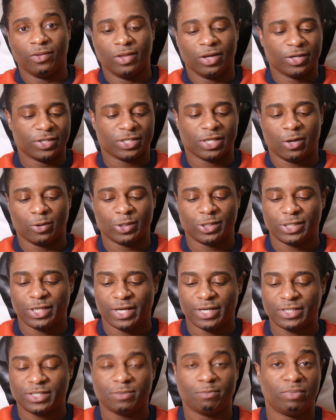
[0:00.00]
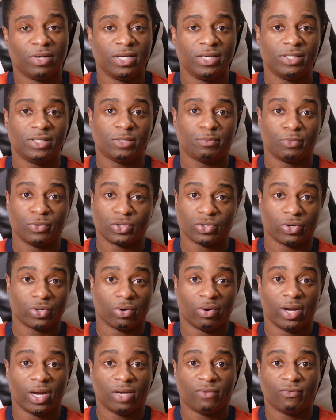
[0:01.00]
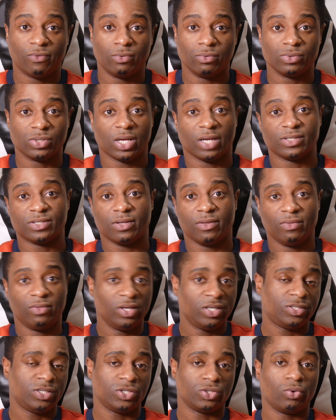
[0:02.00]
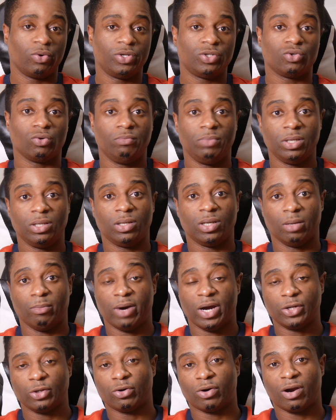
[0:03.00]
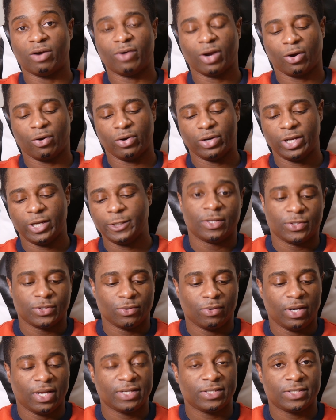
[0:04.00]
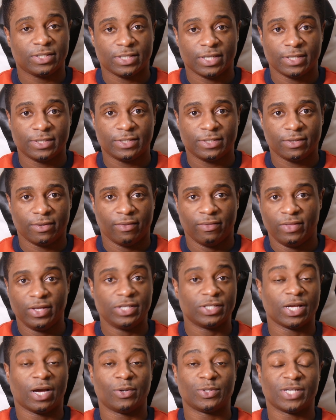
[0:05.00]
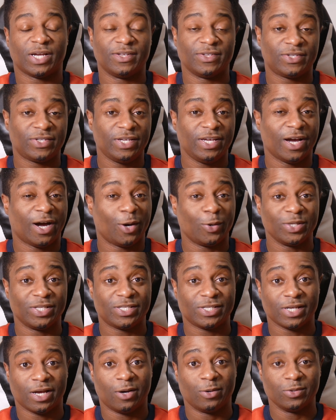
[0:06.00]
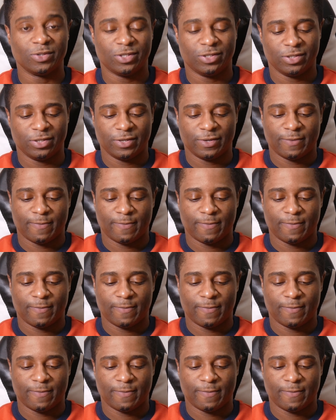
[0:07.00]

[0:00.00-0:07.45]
the sound test. Please put on your headphones as this is going to be a binaural recording. So let's test this out and see how it sounds.